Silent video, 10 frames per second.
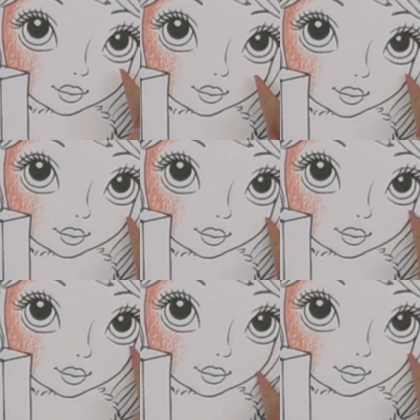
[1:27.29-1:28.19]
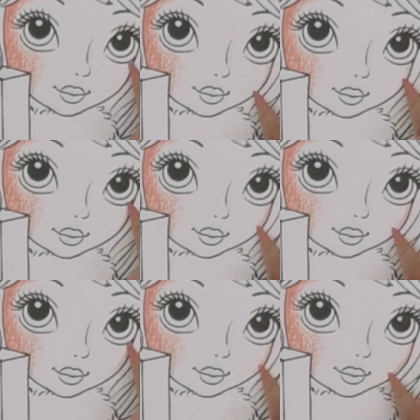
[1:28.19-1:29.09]
So you can really just
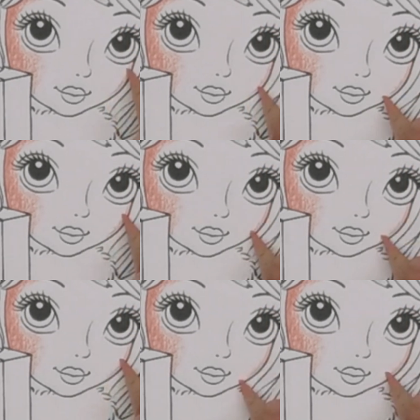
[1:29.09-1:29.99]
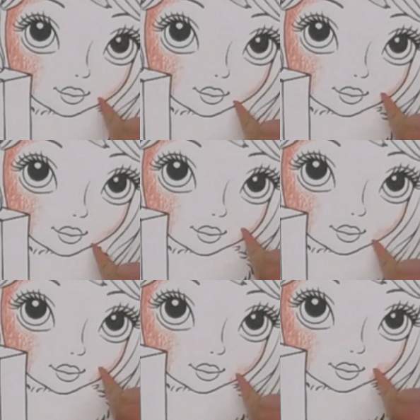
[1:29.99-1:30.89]
colour block in some
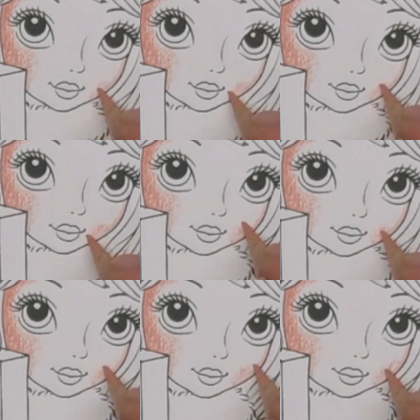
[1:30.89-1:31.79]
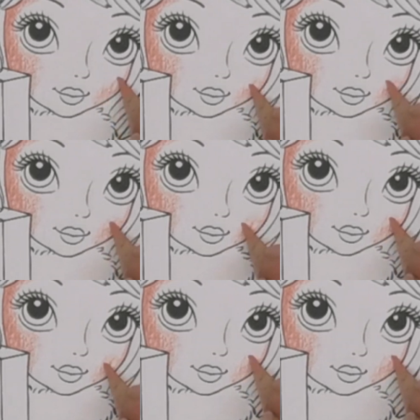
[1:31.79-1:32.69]
instances, and you don't need to use as many
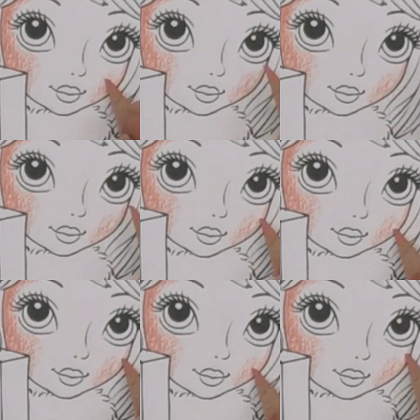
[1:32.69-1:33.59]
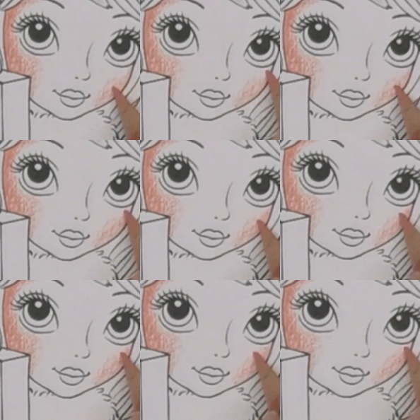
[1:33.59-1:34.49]
pencils. It's
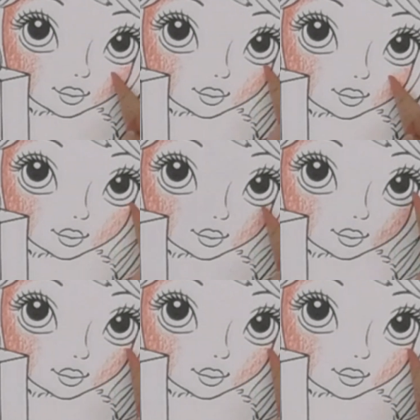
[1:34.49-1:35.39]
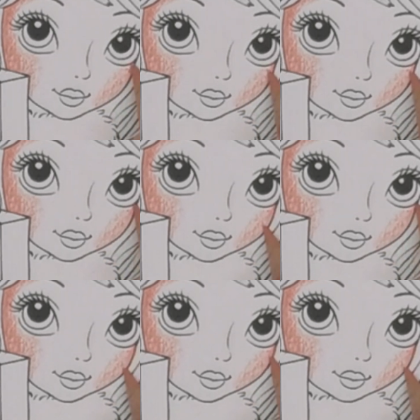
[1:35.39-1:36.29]
just easy because you're just trying to
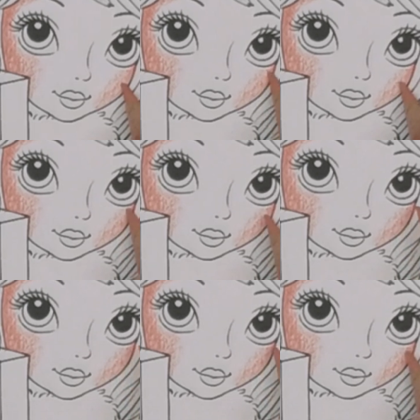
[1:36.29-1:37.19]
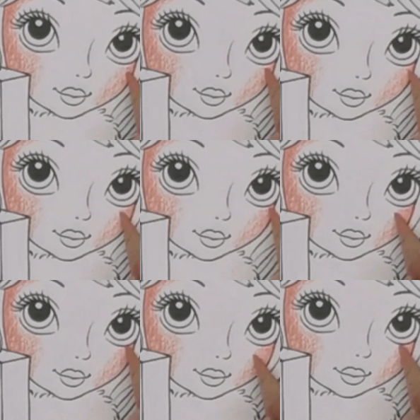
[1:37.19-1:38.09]
get the look of
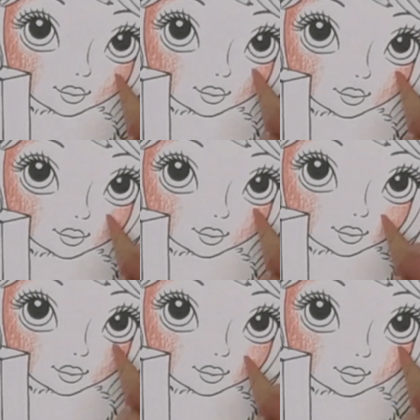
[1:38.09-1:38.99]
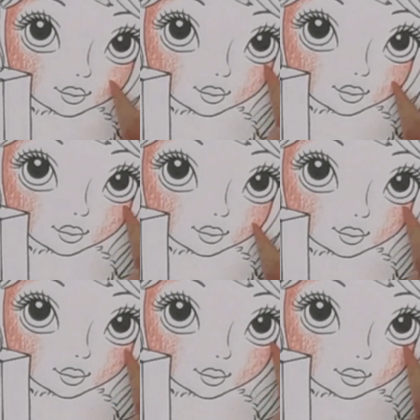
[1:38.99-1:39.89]
skin, not, you know, some
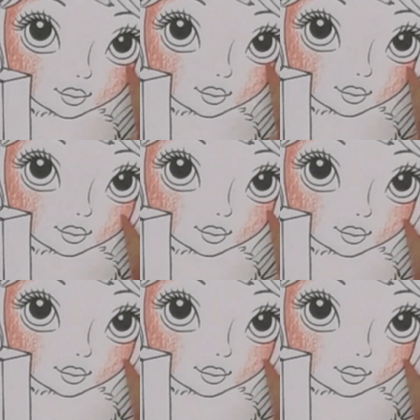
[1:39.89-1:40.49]
perfect realism.